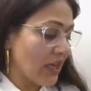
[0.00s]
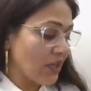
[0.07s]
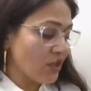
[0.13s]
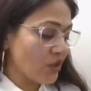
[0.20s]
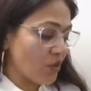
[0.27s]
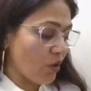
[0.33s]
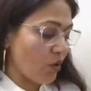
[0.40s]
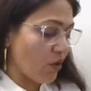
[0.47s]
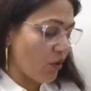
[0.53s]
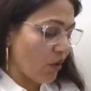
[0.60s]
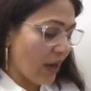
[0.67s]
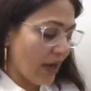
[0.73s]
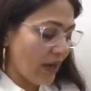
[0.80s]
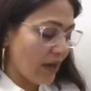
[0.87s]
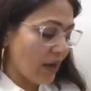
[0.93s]
So
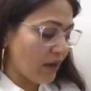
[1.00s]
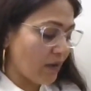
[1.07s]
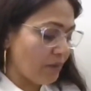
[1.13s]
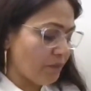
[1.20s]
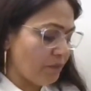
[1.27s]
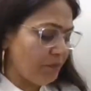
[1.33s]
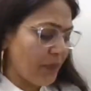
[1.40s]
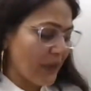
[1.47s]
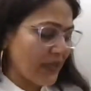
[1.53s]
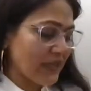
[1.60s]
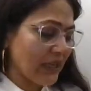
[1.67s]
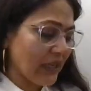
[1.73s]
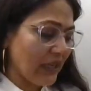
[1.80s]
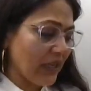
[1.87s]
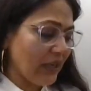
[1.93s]

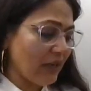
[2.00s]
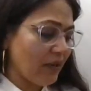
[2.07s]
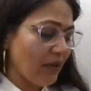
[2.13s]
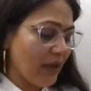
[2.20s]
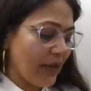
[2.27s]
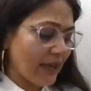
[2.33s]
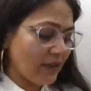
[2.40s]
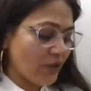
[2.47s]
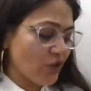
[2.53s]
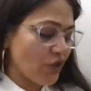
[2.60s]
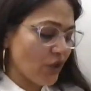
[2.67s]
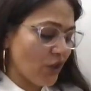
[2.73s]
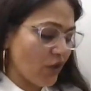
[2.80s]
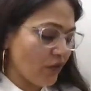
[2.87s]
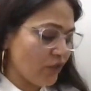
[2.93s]
basically, the
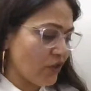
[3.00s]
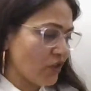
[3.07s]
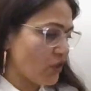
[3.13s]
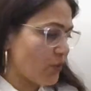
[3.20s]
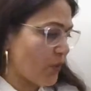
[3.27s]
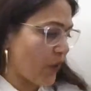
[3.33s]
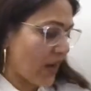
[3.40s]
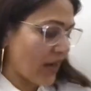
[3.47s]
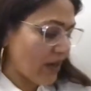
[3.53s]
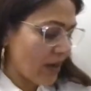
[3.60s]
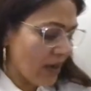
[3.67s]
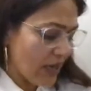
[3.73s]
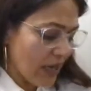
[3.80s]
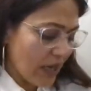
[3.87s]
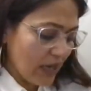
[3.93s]
energy of the spread
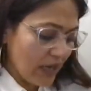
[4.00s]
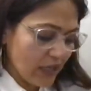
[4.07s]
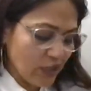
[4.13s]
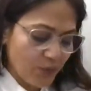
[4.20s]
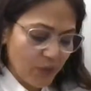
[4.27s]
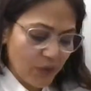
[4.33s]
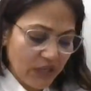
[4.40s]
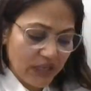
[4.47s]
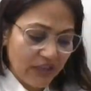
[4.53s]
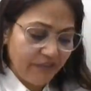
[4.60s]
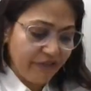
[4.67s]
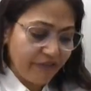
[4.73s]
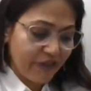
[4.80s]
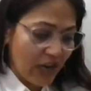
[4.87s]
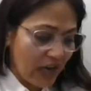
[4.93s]
is pretty
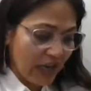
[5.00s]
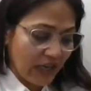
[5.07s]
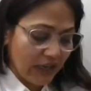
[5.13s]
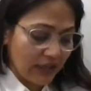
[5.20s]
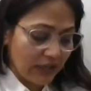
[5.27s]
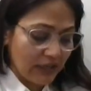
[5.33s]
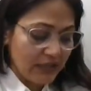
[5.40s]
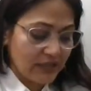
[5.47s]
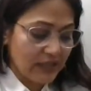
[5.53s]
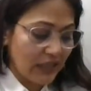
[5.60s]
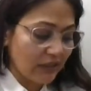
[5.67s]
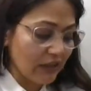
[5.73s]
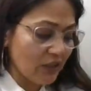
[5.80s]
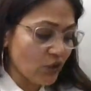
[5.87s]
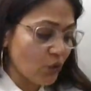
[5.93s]
fine. There's
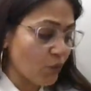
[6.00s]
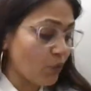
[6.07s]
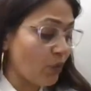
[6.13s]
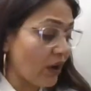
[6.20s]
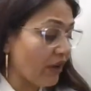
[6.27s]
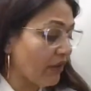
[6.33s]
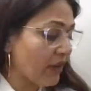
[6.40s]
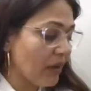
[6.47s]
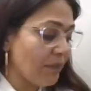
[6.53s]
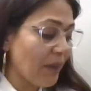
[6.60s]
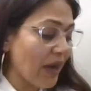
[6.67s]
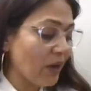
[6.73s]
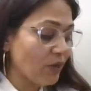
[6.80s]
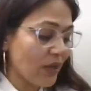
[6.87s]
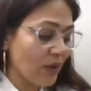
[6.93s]
nothing to worry
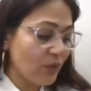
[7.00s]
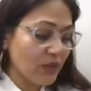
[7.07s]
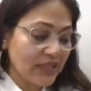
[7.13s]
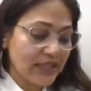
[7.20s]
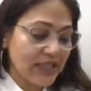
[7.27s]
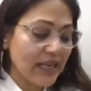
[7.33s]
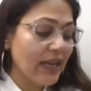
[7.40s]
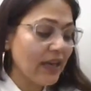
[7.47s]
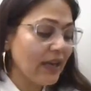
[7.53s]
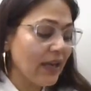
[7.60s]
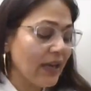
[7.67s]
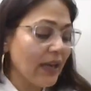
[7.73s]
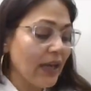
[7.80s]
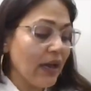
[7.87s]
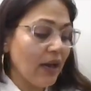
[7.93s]
about, I would say.
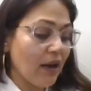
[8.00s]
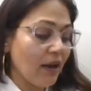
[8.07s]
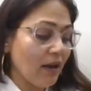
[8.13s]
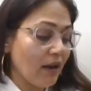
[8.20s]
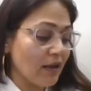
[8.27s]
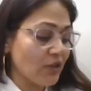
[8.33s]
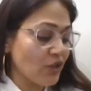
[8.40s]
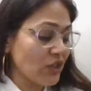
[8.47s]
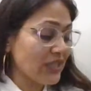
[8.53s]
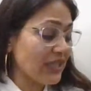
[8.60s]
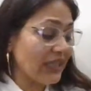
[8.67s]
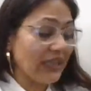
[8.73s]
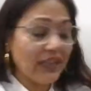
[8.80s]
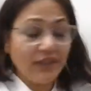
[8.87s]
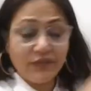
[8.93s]
Just
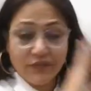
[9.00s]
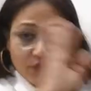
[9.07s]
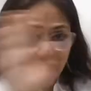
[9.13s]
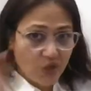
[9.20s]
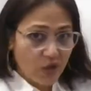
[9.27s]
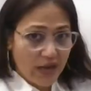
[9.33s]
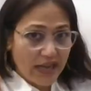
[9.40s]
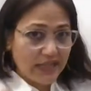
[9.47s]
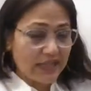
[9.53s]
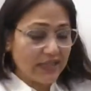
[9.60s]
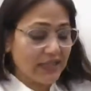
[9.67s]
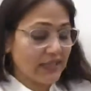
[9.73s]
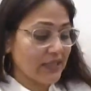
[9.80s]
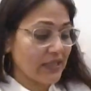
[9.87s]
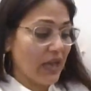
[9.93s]
leave
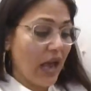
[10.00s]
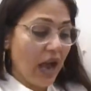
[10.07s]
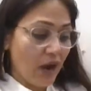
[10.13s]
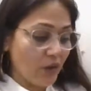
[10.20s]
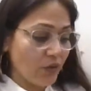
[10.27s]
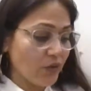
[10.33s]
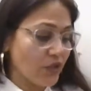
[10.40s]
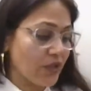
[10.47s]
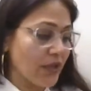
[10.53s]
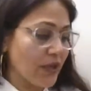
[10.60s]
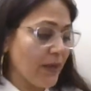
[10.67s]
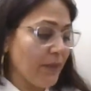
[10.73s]
stress out.